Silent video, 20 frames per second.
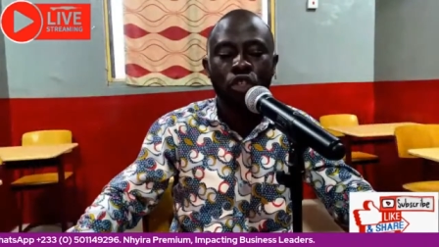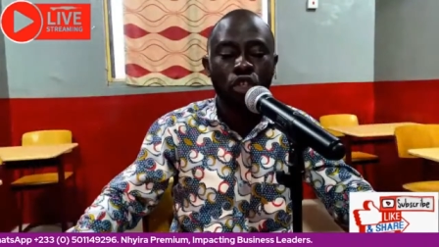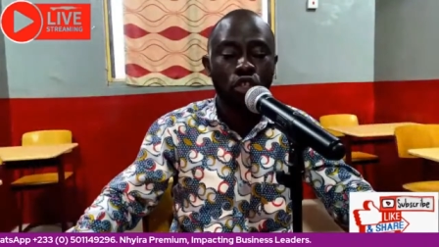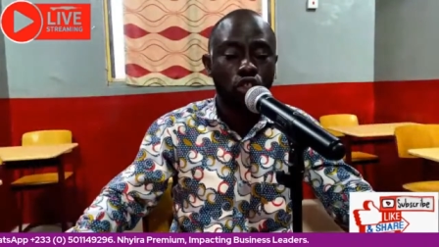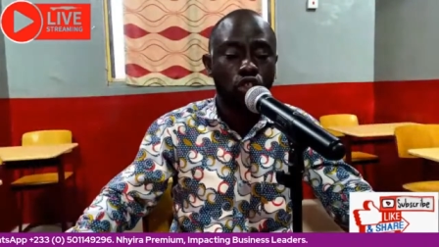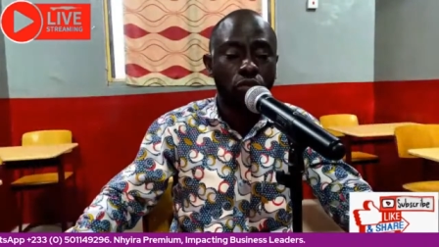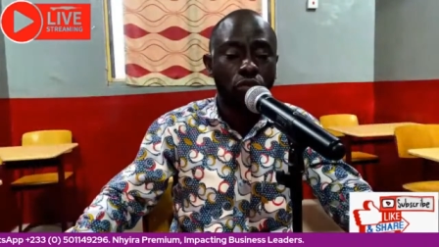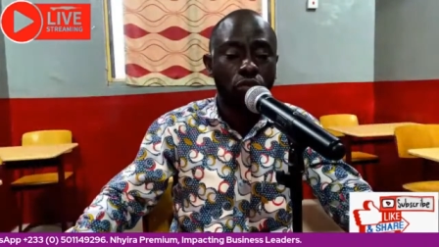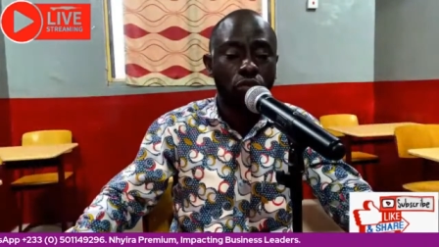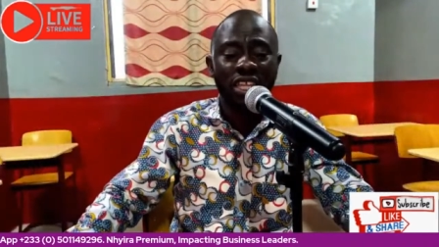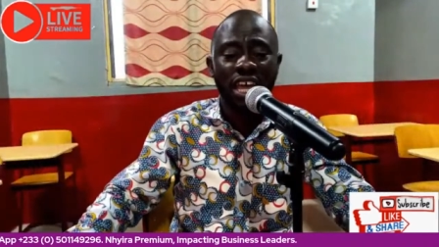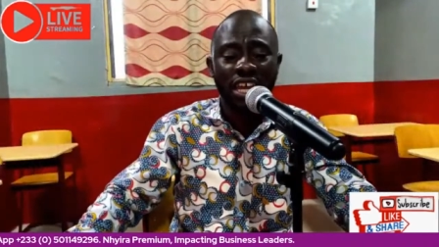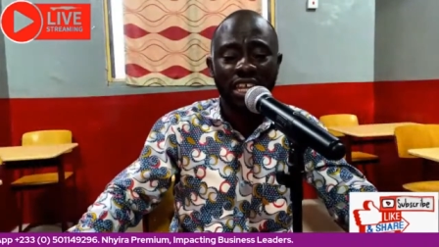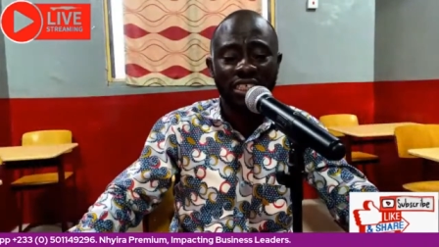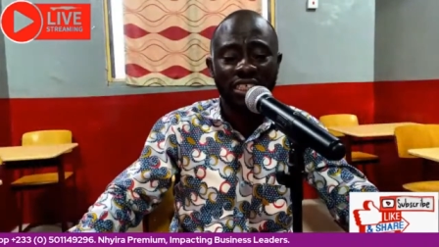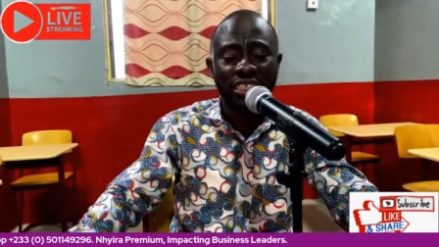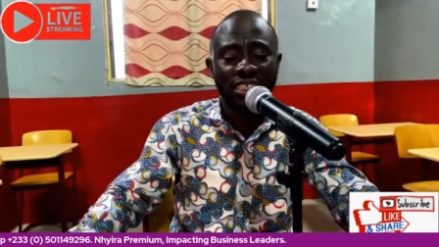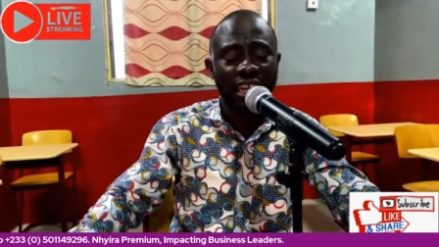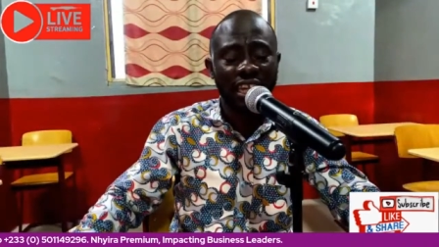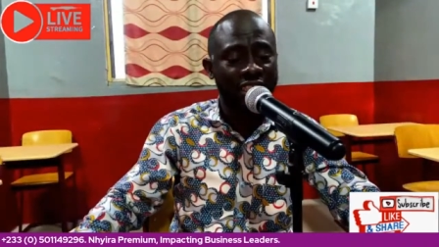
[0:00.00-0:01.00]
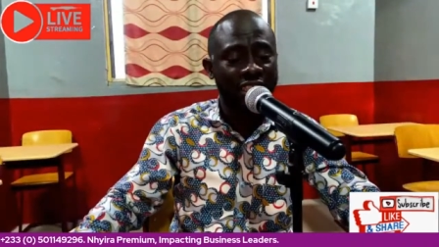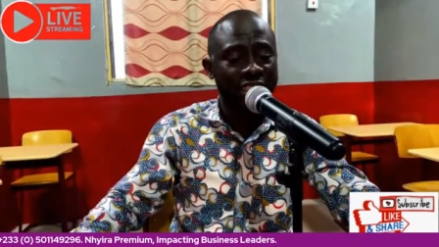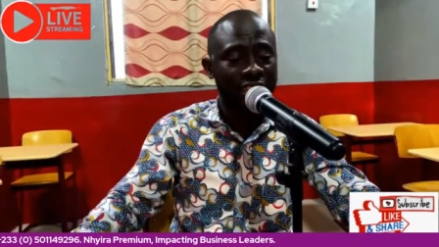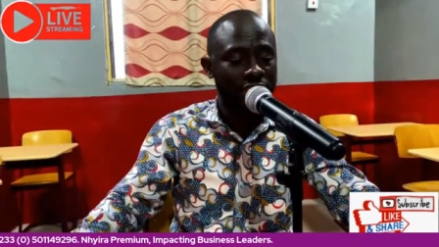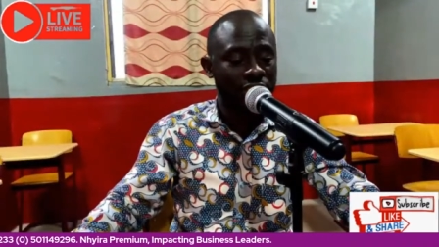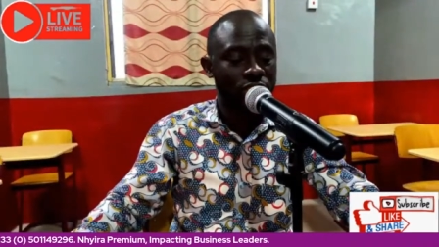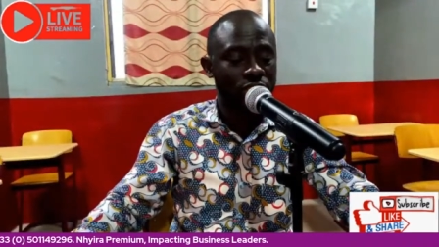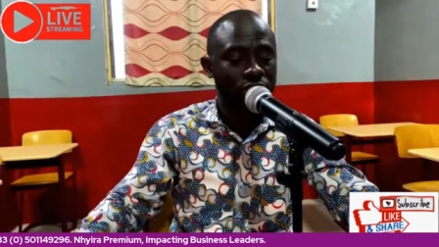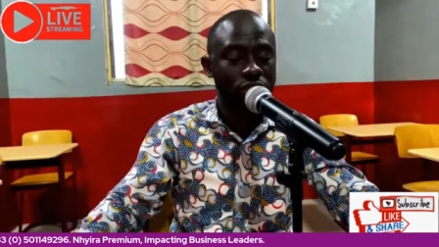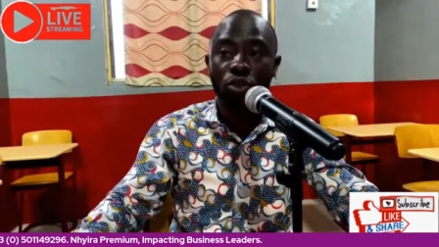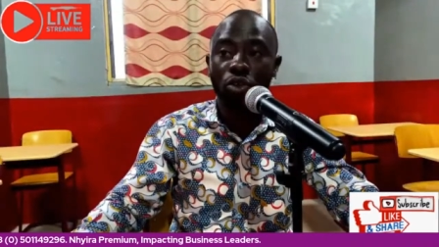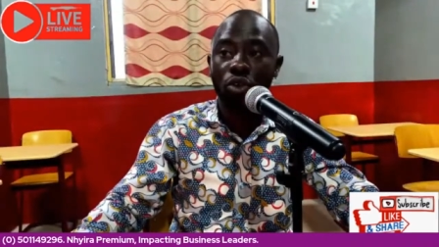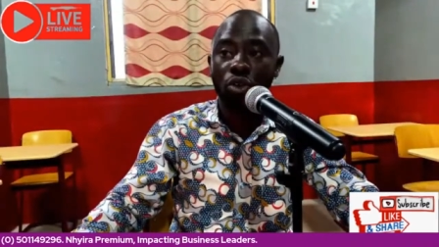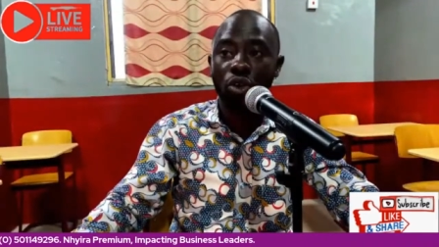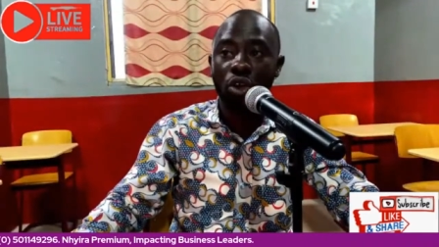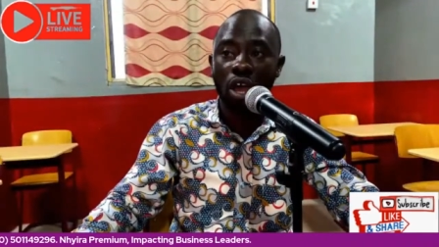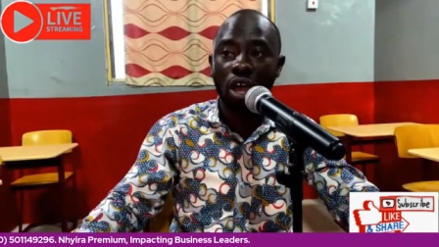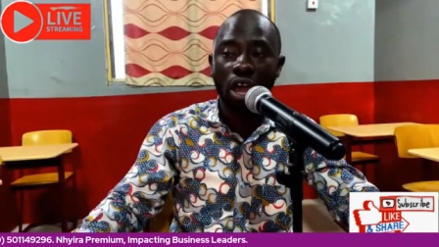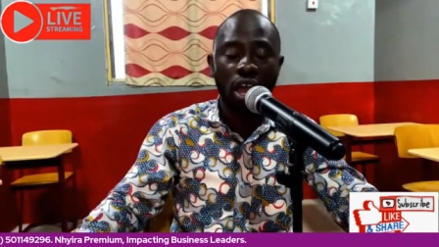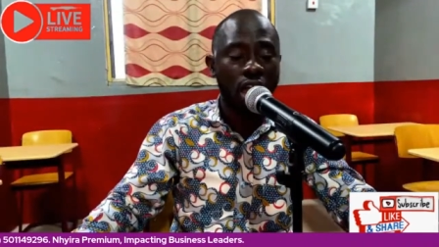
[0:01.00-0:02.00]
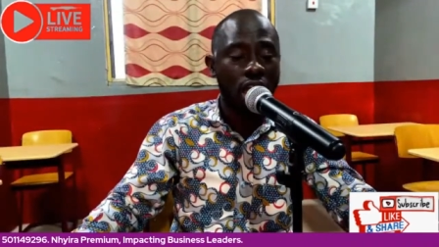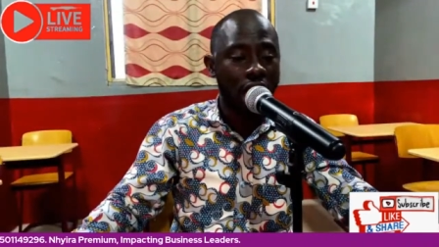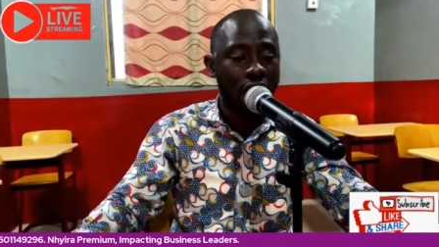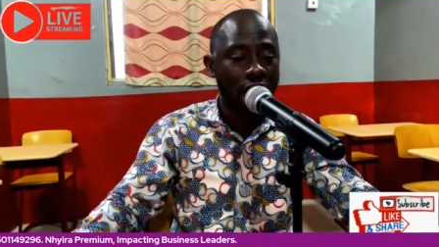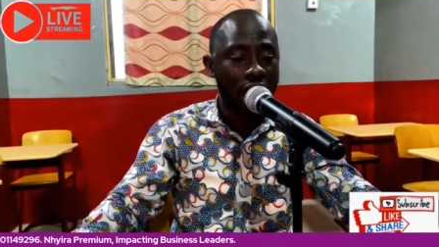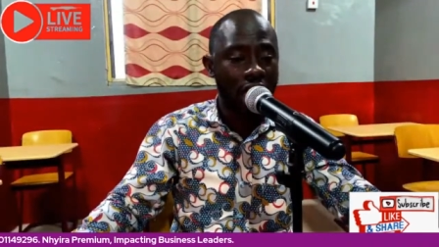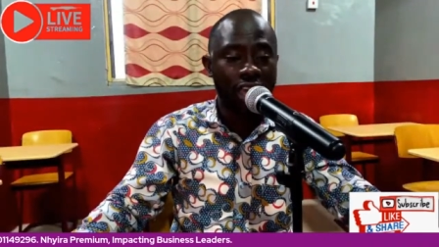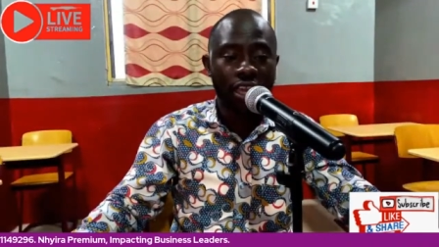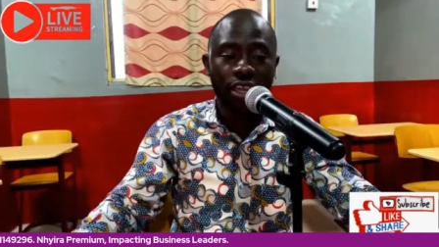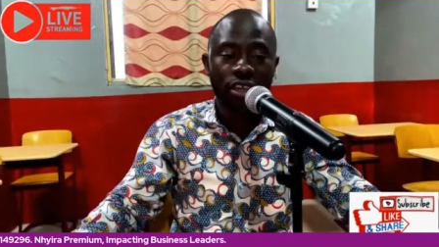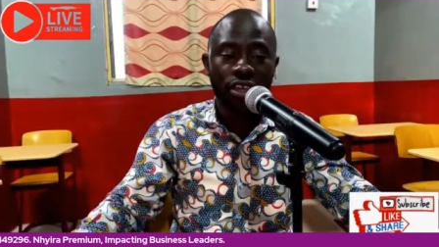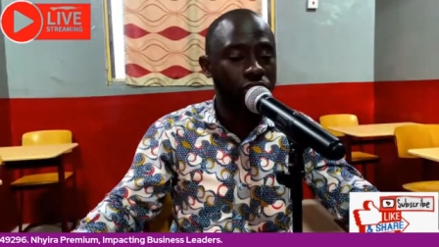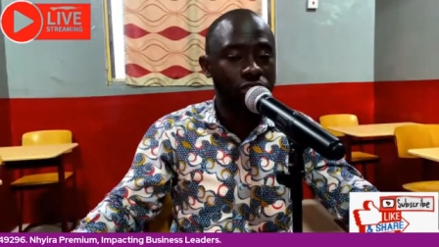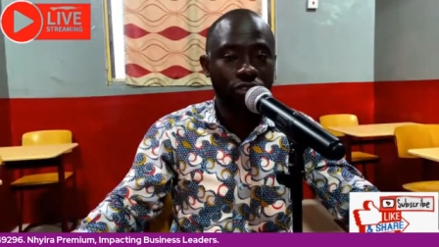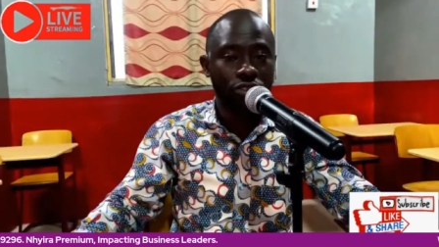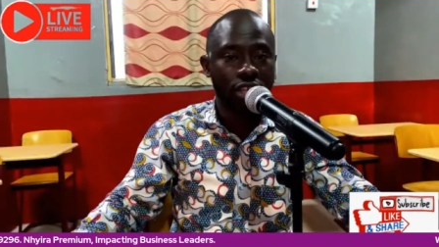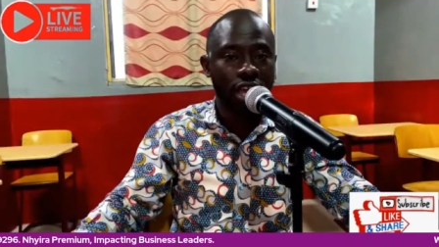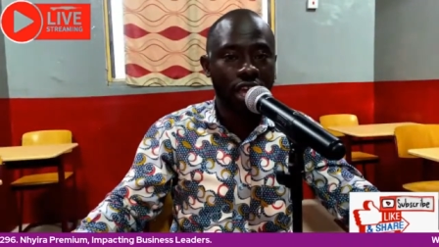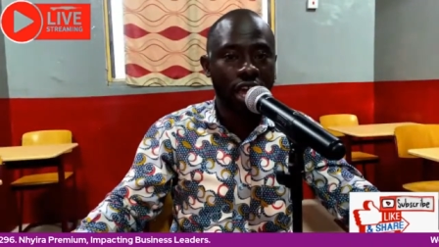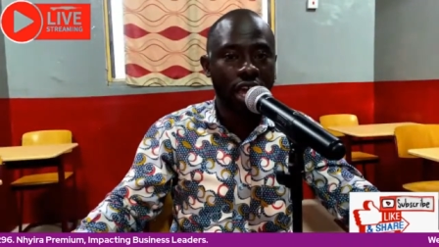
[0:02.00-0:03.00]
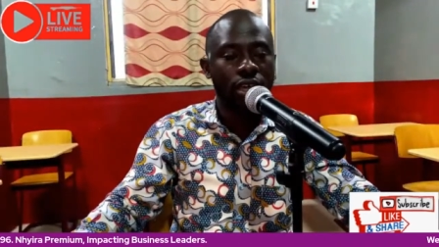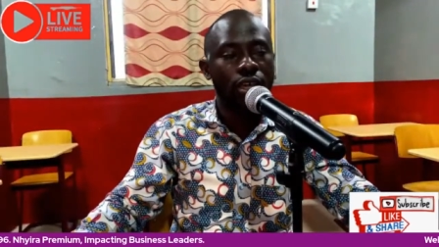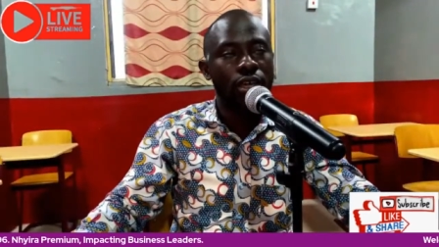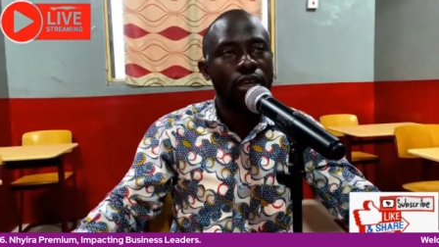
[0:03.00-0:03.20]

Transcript: To me, that is laziness. So I ain't going to do that.